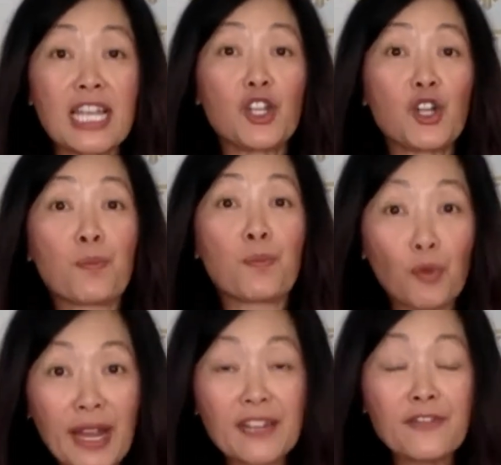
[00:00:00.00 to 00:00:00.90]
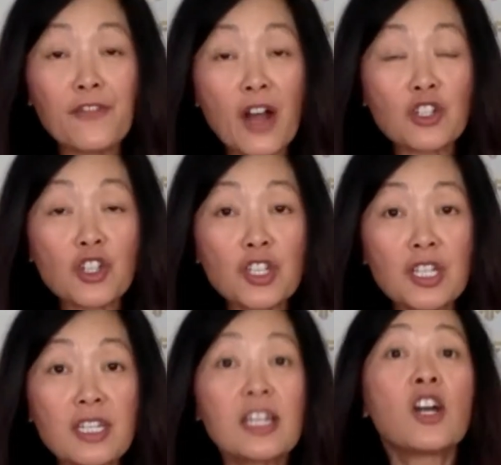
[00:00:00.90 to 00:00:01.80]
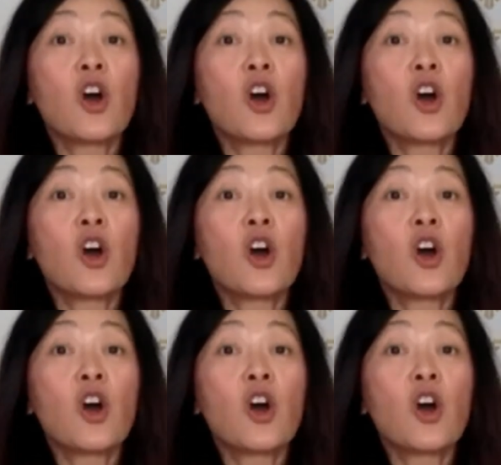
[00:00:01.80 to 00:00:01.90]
in your brain function,